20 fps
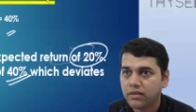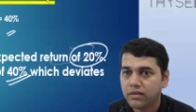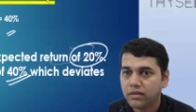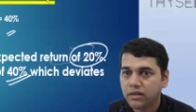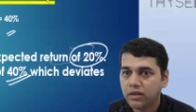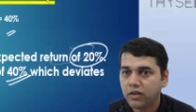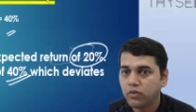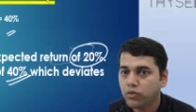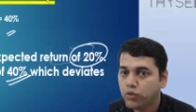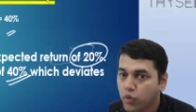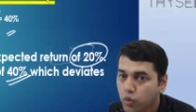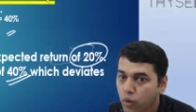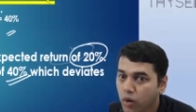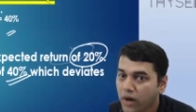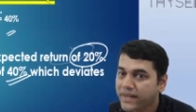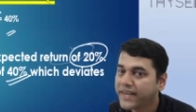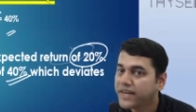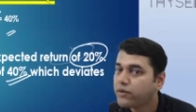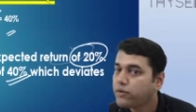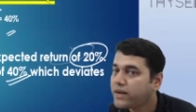Now you
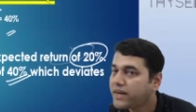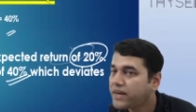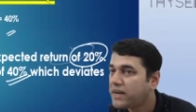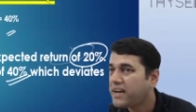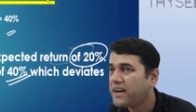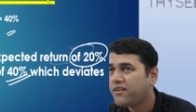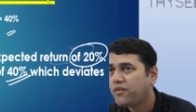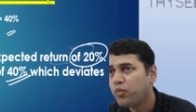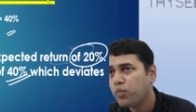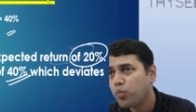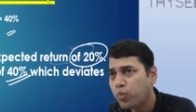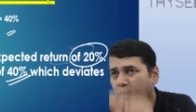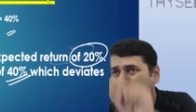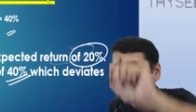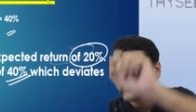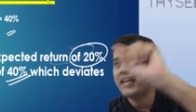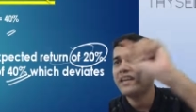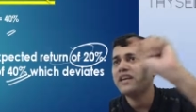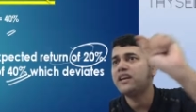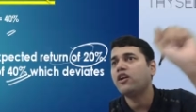wanted one one
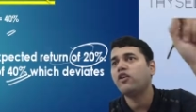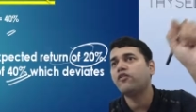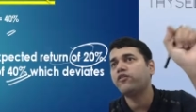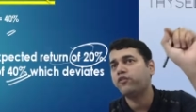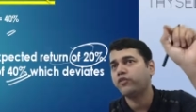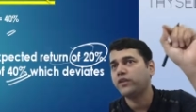of